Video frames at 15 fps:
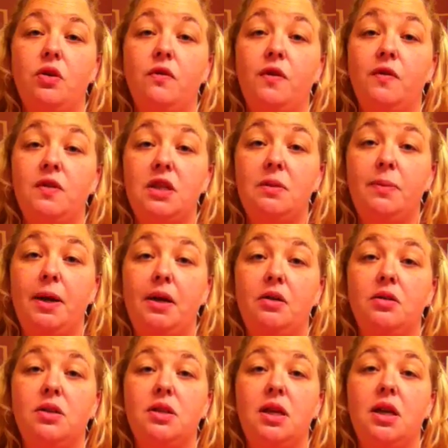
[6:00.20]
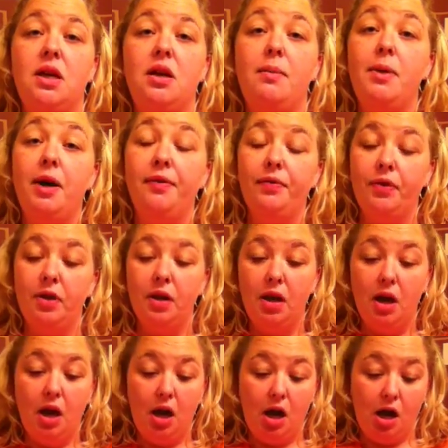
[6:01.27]
the 15 pounds in a month.
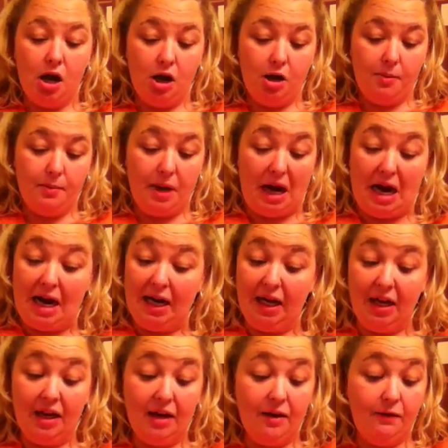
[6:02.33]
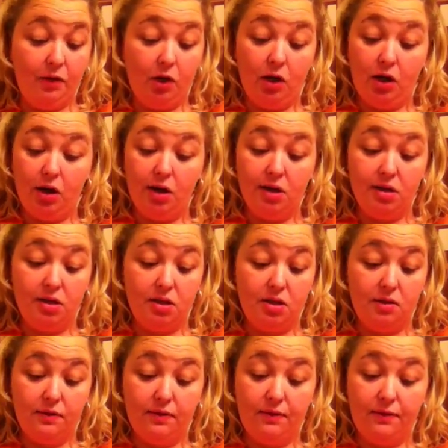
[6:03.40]
I have
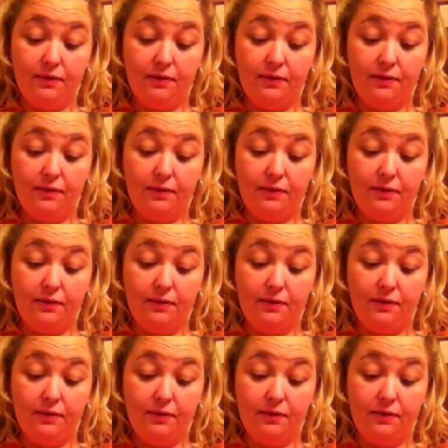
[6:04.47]
lost